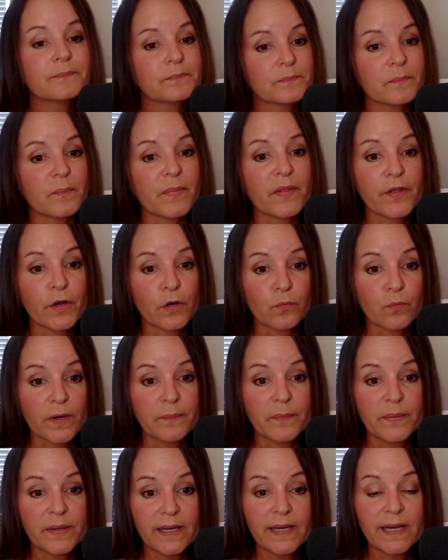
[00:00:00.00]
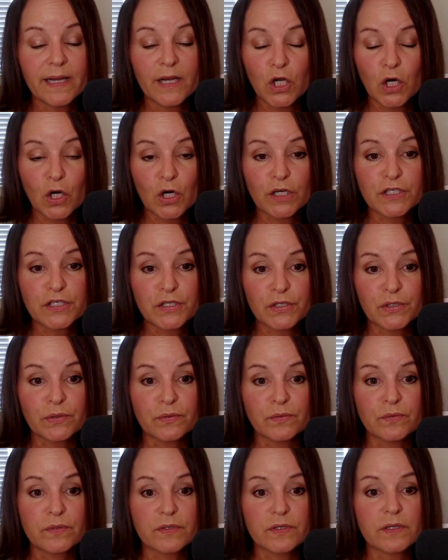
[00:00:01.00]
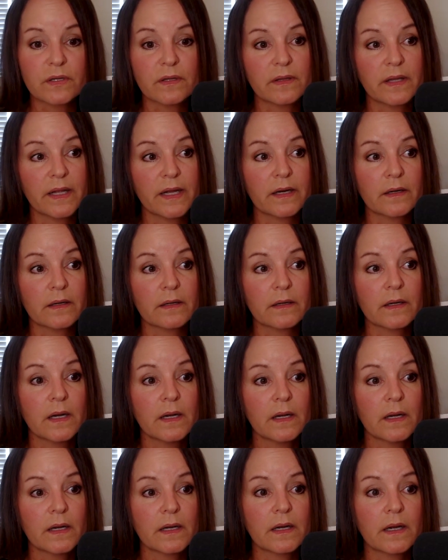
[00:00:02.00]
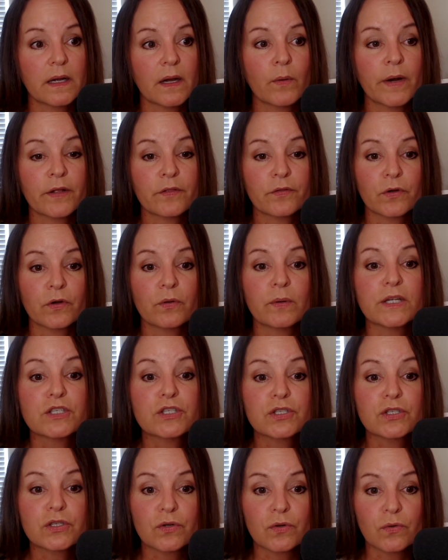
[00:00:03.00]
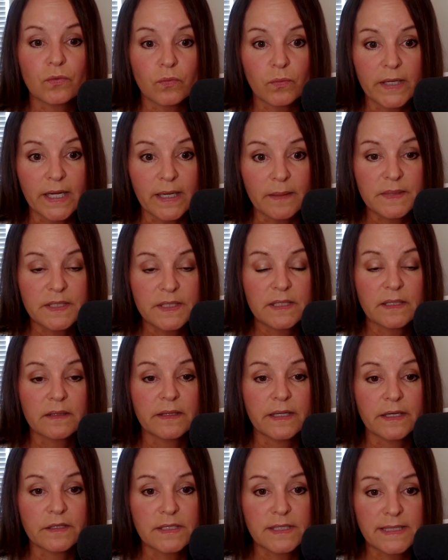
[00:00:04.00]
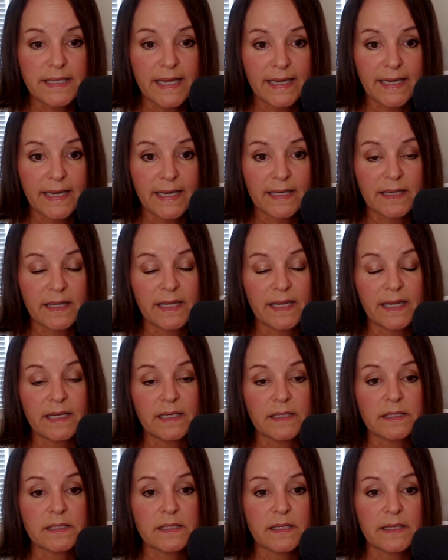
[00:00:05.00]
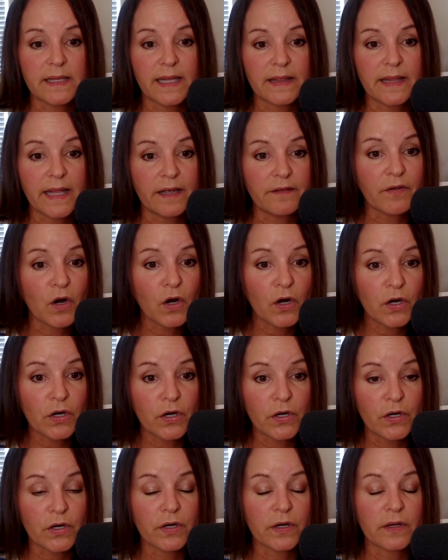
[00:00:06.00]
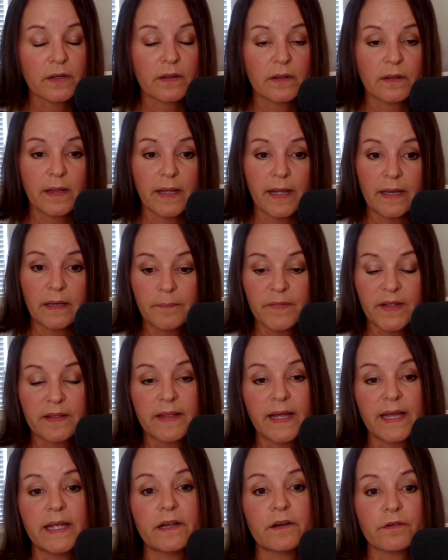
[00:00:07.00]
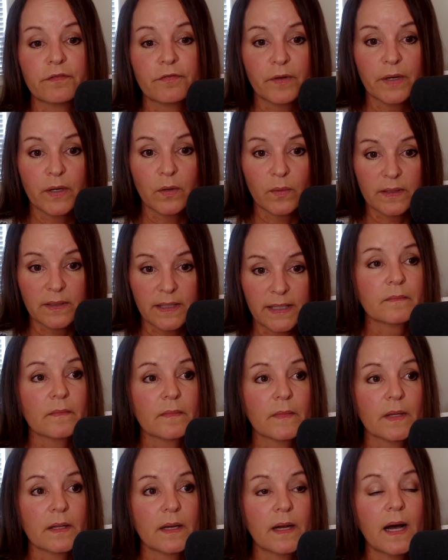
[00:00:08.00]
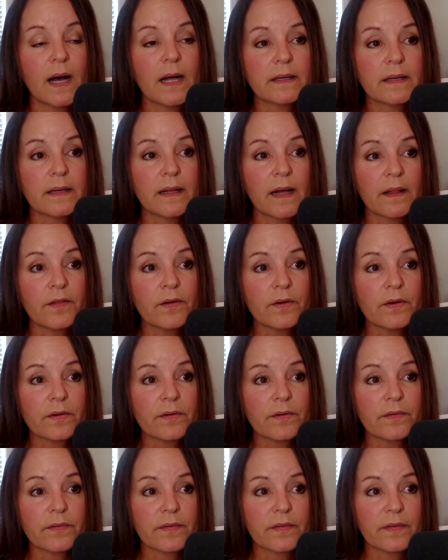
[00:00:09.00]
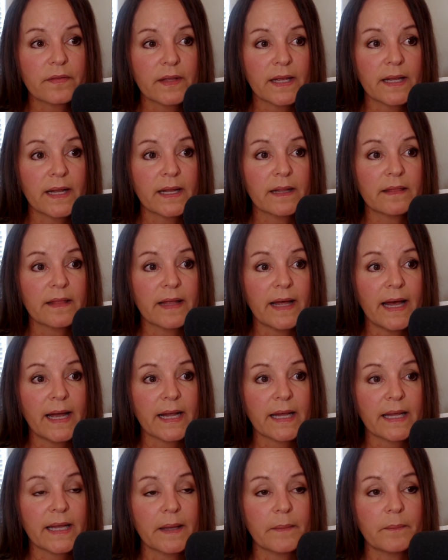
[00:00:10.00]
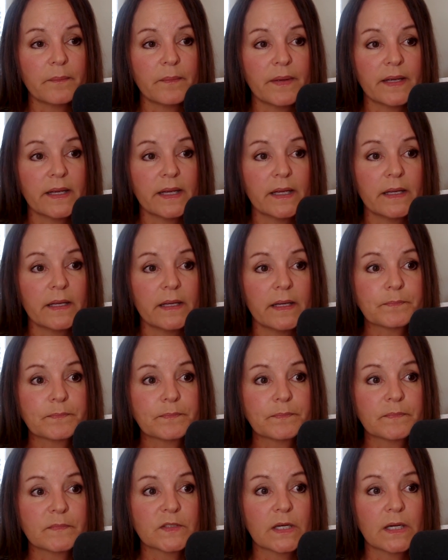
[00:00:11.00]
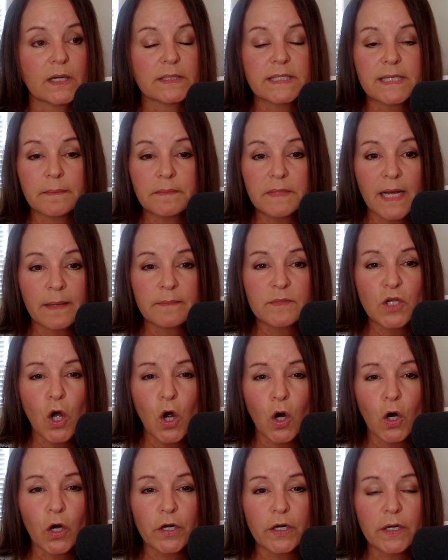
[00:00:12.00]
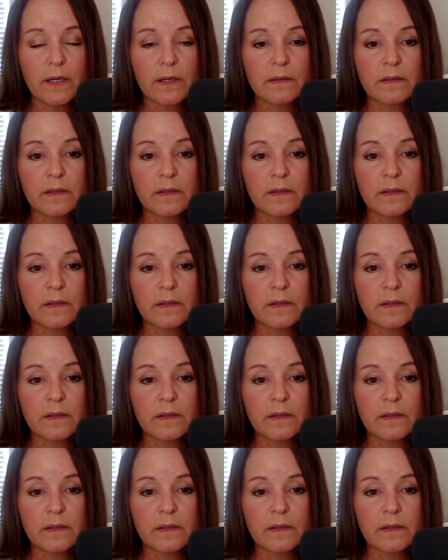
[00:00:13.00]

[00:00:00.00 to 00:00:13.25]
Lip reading: but they're repeating cartoons. They're going through a script. They're saying things that they've heard that they hear frequently. Another thing that can be sometimes hard,